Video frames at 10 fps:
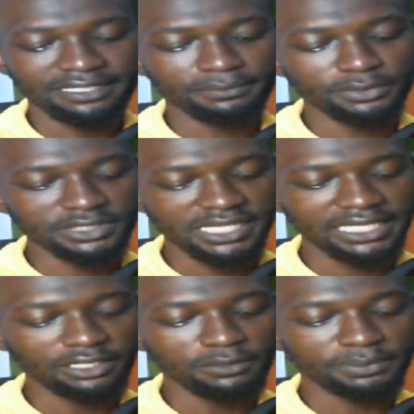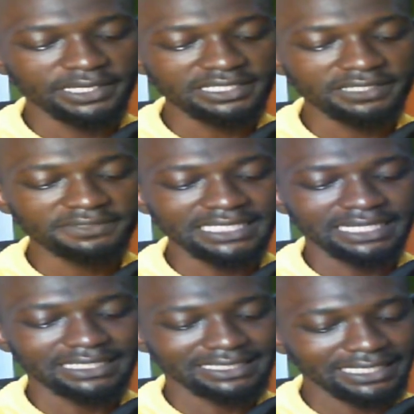but a comprehensive
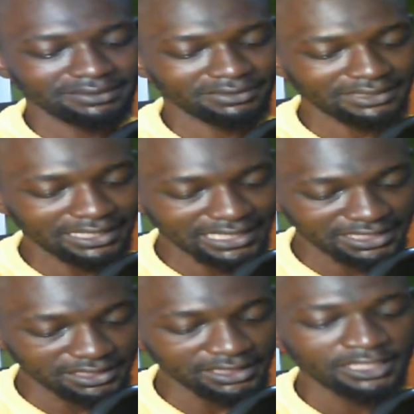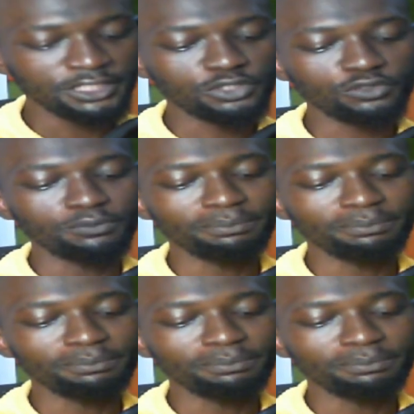strategy to